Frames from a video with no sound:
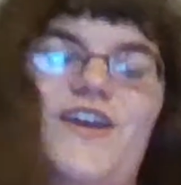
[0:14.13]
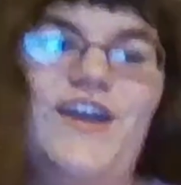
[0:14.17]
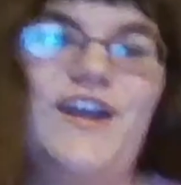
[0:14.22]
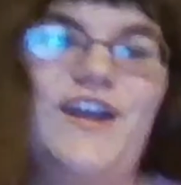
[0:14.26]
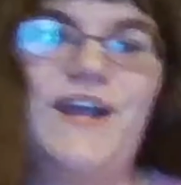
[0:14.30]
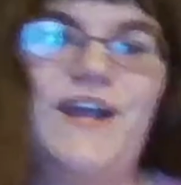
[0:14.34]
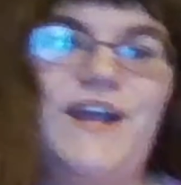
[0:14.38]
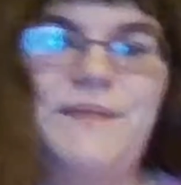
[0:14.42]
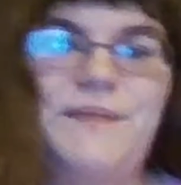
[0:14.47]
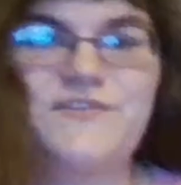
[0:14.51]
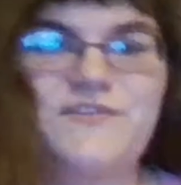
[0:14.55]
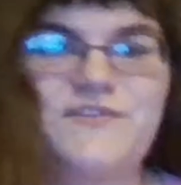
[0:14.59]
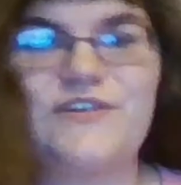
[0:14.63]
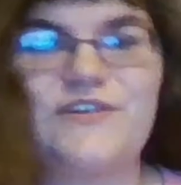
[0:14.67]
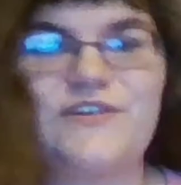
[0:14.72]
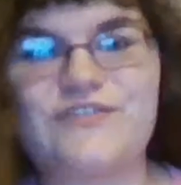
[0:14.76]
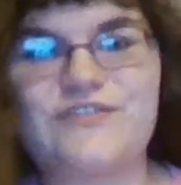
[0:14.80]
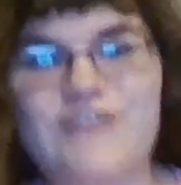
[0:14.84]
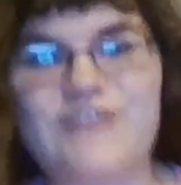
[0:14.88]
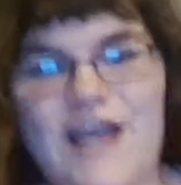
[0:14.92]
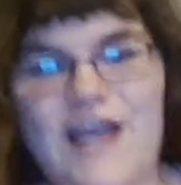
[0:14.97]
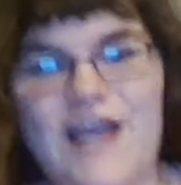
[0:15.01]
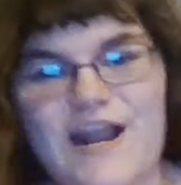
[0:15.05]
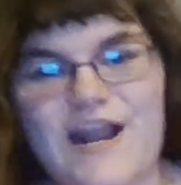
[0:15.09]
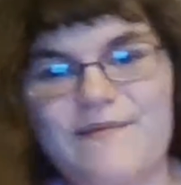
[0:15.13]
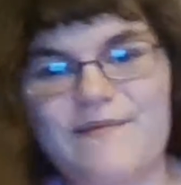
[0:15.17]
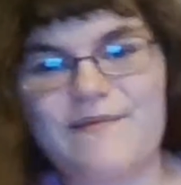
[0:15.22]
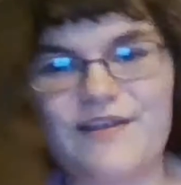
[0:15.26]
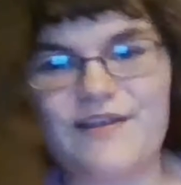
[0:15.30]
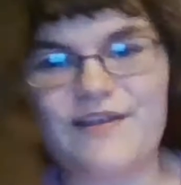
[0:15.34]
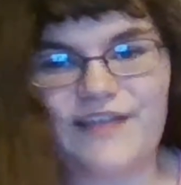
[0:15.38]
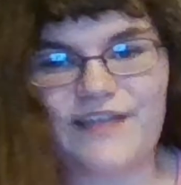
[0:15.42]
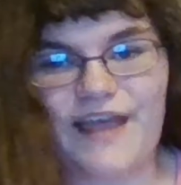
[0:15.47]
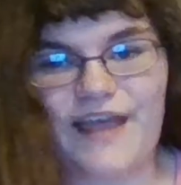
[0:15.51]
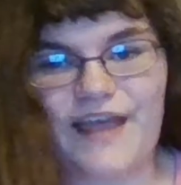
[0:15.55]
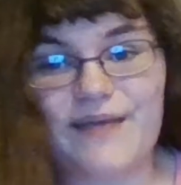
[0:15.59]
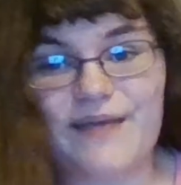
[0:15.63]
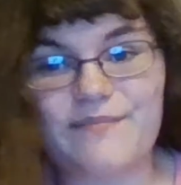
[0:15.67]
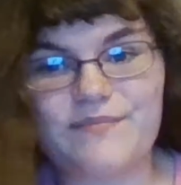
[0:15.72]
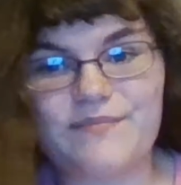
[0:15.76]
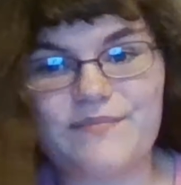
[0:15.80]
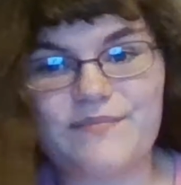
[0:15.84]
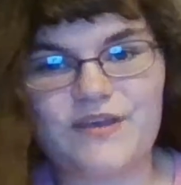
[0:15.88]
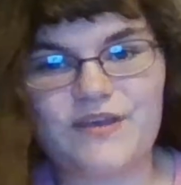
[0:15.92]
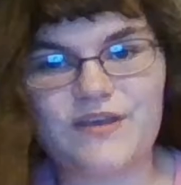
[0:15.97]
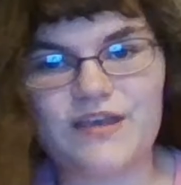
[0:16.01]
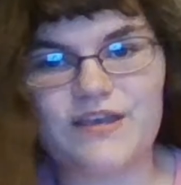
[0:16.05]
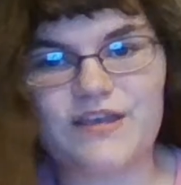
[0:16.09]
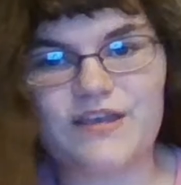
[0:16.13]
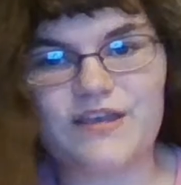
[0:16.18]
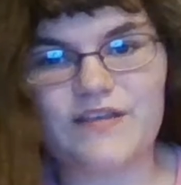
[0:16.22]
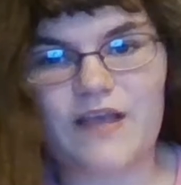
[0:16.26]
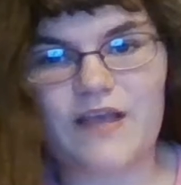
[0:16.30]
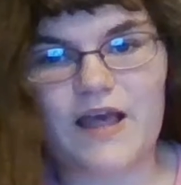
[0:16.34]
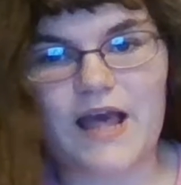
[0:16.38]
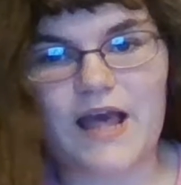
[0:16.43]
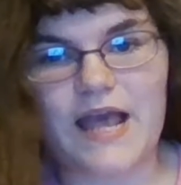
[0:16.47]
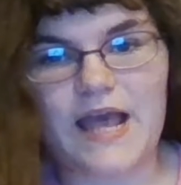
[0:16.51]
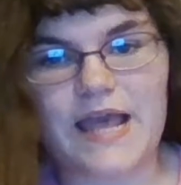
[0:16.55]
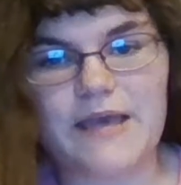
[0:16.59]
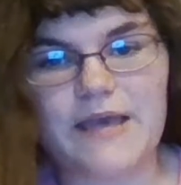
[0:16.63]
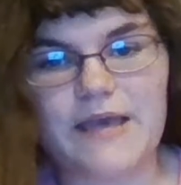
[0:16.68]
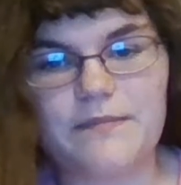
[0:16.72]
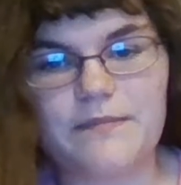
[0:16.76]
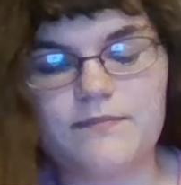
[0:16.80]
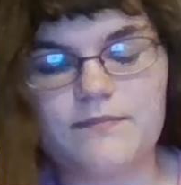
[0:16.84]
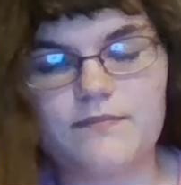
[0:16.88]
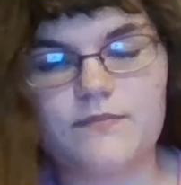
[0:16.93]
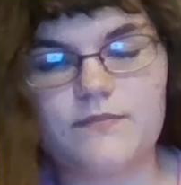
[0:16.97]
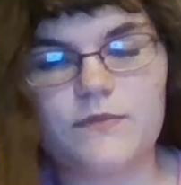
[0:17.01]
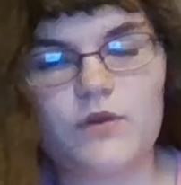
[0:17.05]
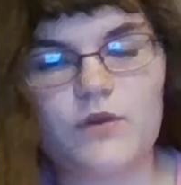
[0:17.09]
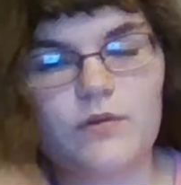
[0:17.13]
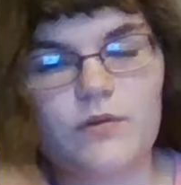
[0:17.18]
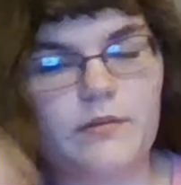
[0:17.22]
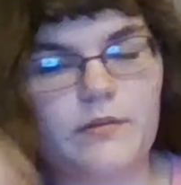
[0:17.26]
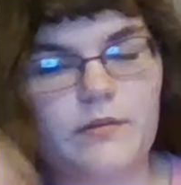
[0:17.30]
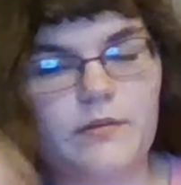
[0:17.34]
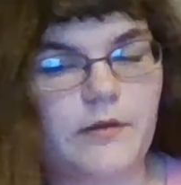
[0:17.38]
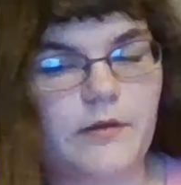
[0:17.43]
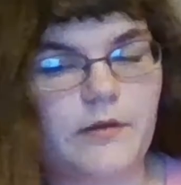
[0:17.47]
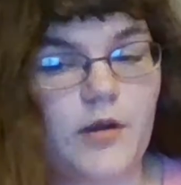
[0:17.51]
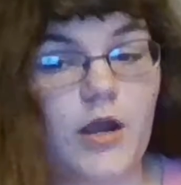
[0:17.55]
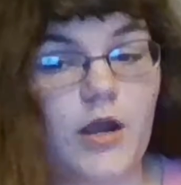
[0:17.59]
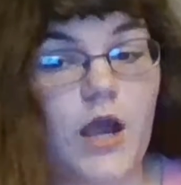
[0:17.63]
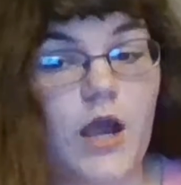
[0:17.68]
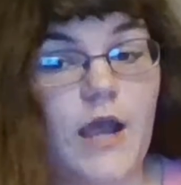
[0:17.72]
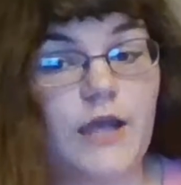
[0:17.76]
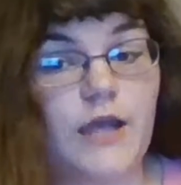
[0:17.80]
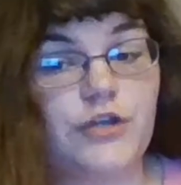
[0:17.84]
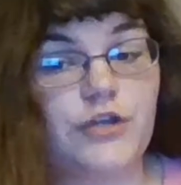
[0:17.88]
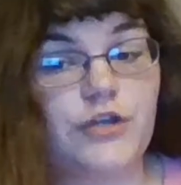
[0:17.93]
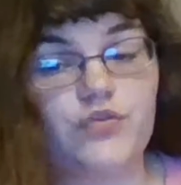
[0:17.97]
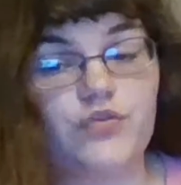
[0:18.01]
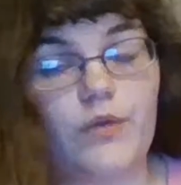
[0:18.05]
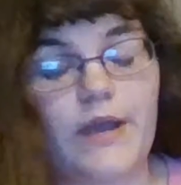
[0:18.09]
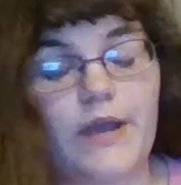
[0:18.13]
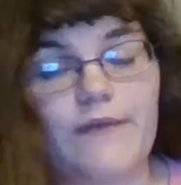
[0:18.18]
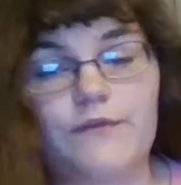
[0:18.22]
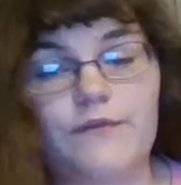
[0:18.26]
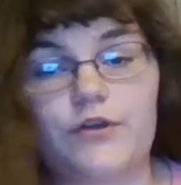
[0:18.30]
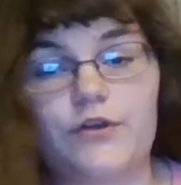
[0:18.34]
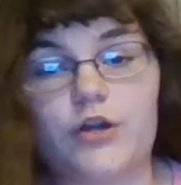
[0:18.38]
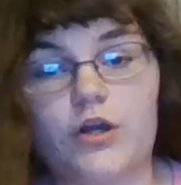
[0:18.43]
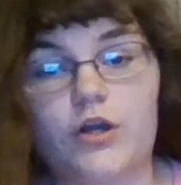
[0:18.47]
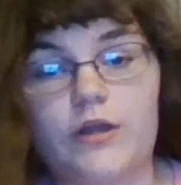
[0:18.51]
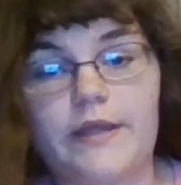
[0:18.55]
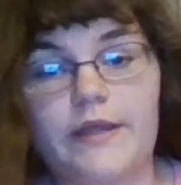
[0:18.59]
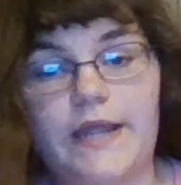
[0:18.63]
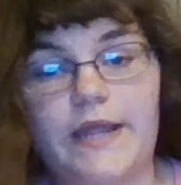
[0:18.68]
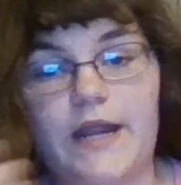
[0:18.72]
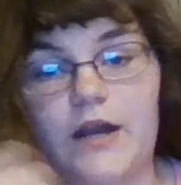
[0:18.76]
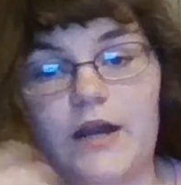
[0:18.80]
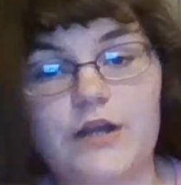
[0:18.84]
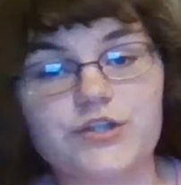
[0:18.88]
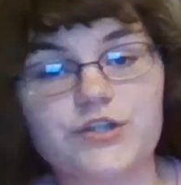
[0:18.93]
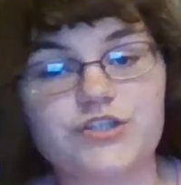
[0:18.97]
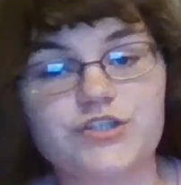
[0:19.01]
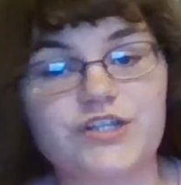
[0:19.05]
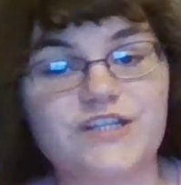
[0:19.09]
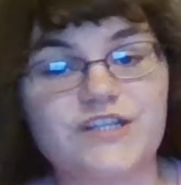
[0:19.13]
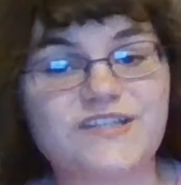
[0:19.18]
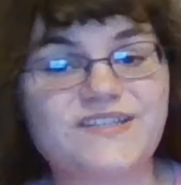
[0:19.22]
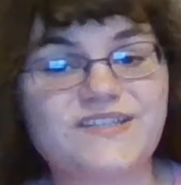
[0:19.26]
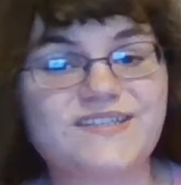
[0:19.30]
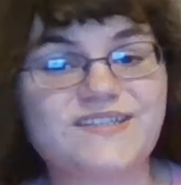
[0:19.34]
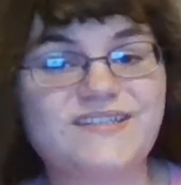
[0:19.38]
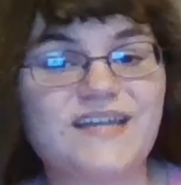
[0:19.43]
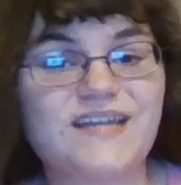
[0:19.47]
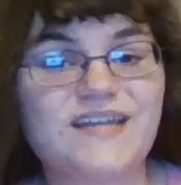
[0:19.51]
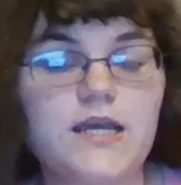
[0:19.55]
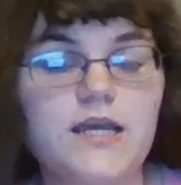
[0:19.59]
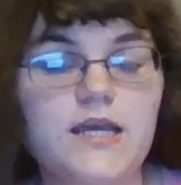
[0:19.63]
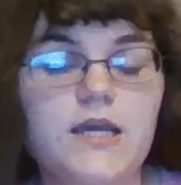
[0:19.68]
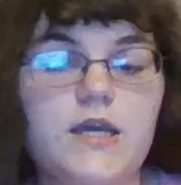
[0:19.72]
And I'm so sad about that because don't worry about it, I enjoy having curly hair. It's just,